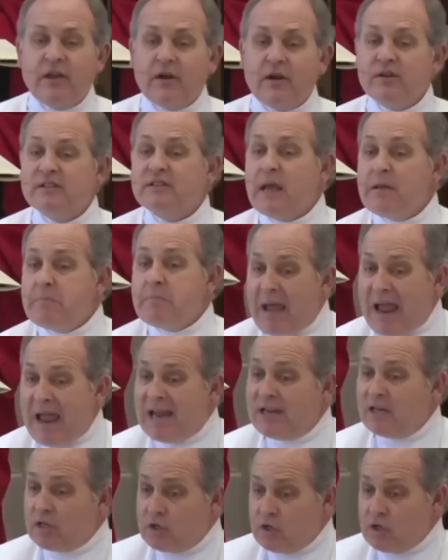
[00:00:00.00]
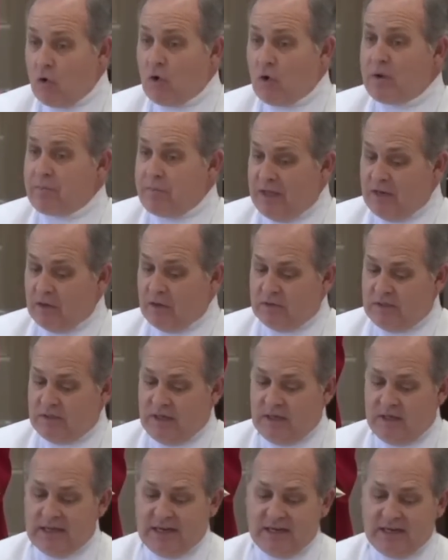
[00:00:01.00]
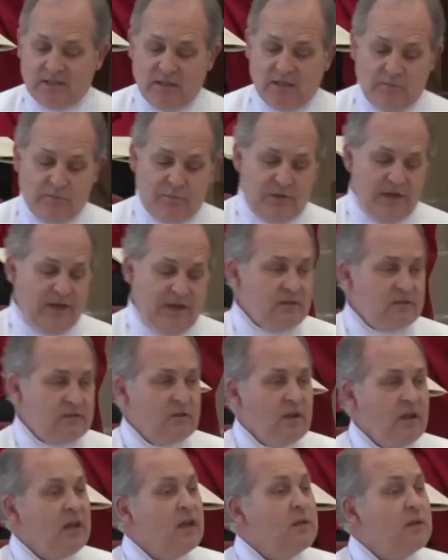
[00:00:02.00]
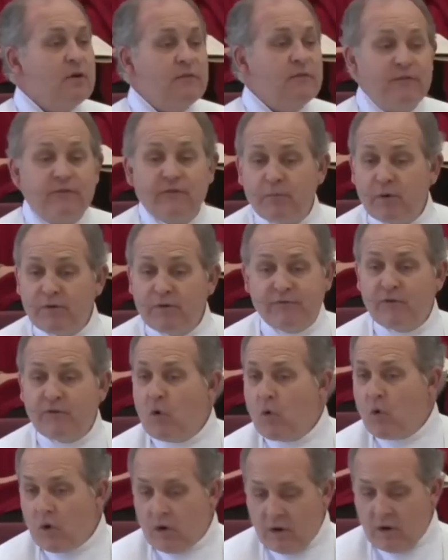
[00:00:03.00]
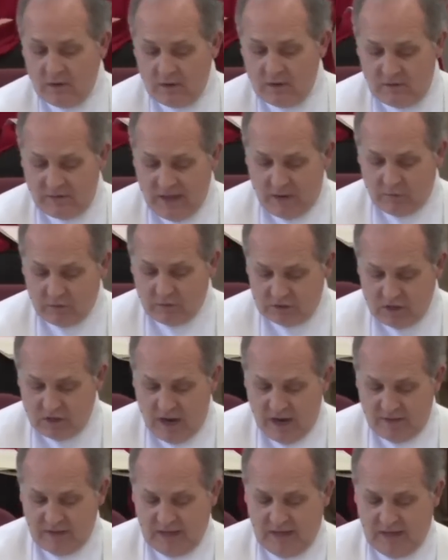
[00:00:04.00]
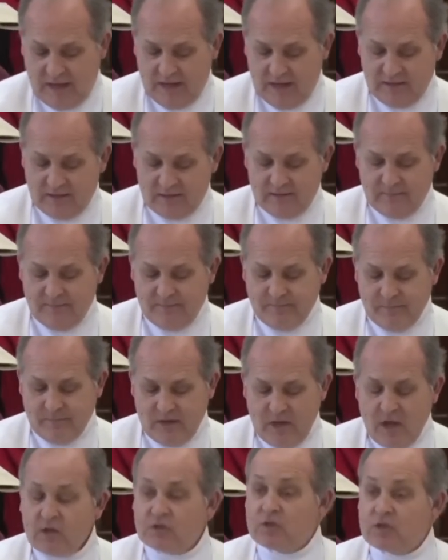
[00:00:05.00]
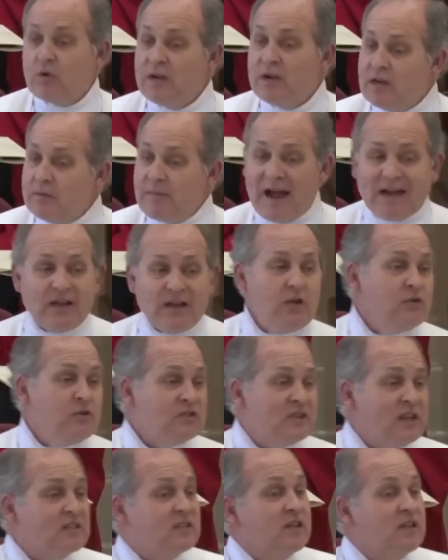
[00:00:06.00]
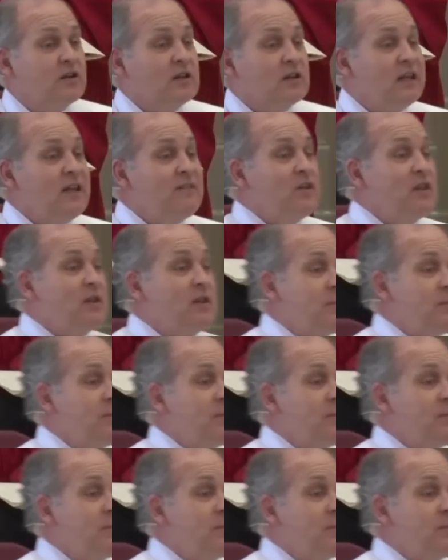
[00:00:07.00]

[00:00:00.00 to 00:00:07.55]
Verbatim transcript: there is a mandatory penalty that is in place. And before, that was not the case. So, anybody who says they're leaving